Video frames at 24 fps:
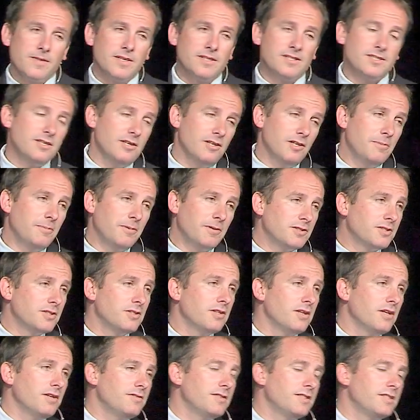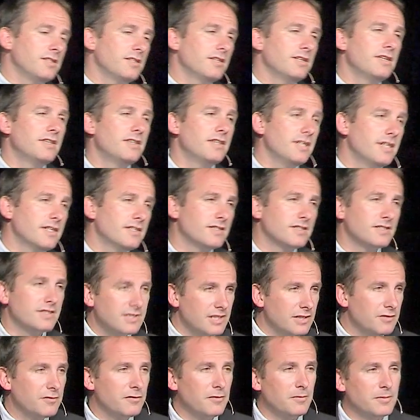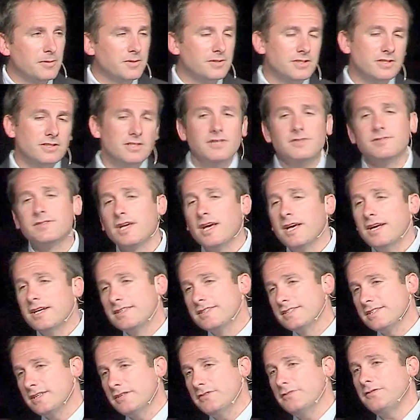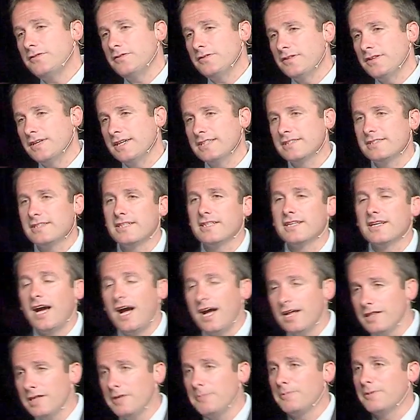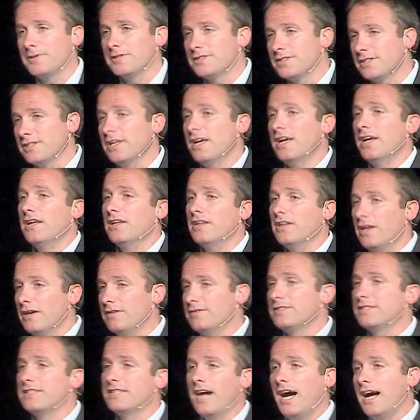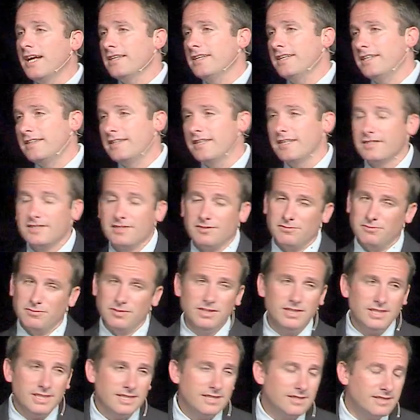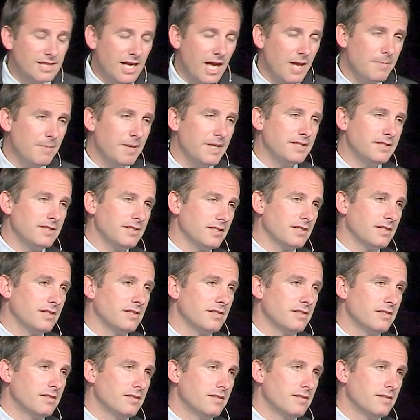A silly person loves silly things. A sinful person loves sinful things. And a godly person loves godly things. It really is that basic.